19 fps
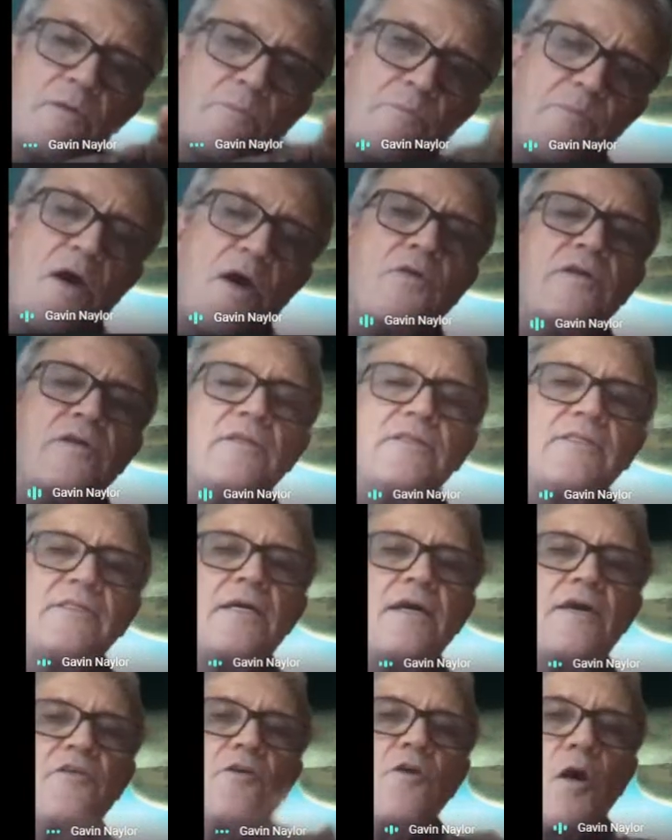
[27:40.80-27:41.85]
components
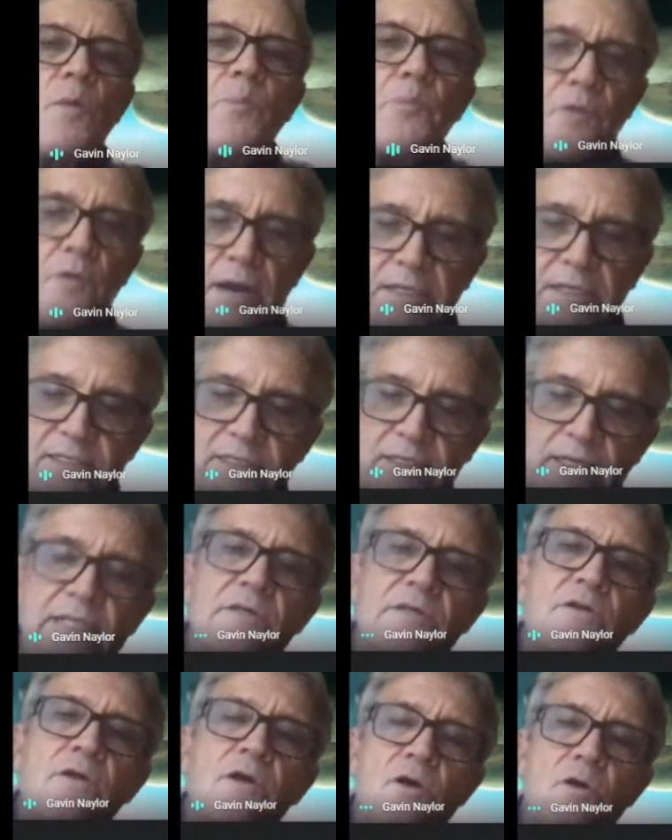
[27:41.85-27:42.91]
that operate
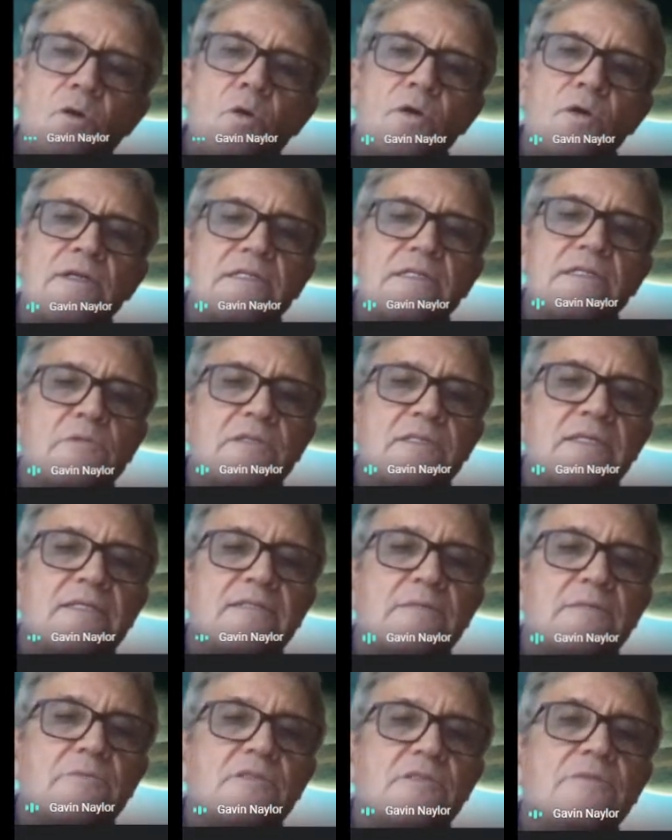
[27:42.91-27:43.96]
in organismal
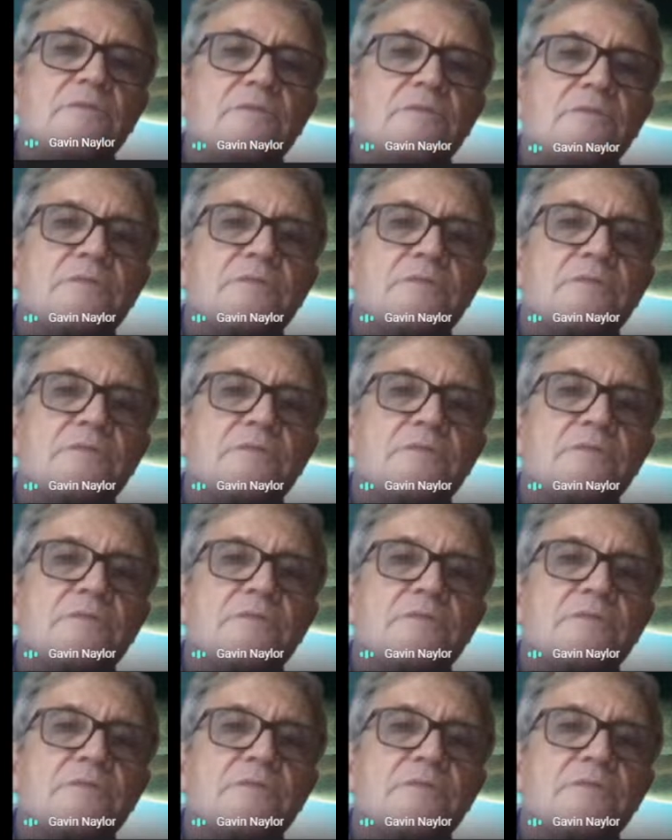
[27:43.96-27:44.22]
systems.